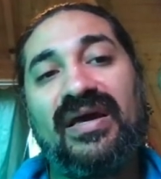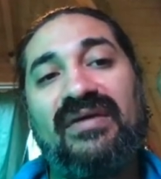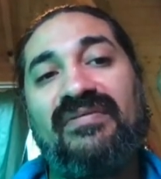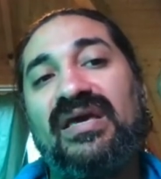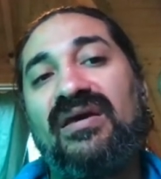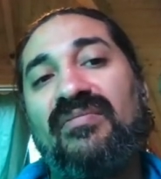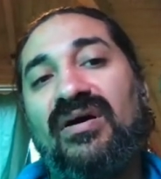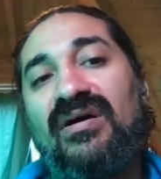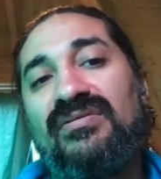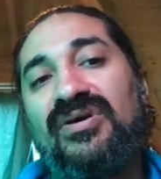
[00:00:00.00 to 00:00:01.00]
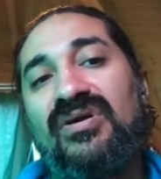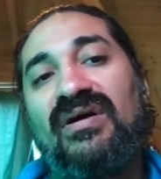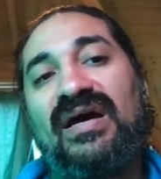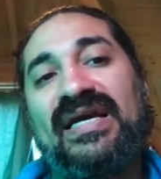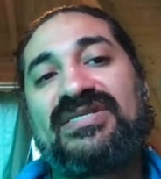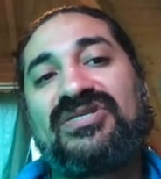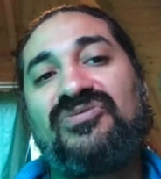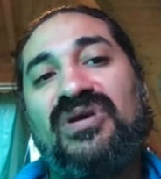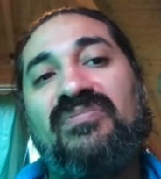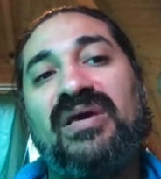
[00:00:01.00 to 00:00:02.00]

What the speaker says: giving him an extreme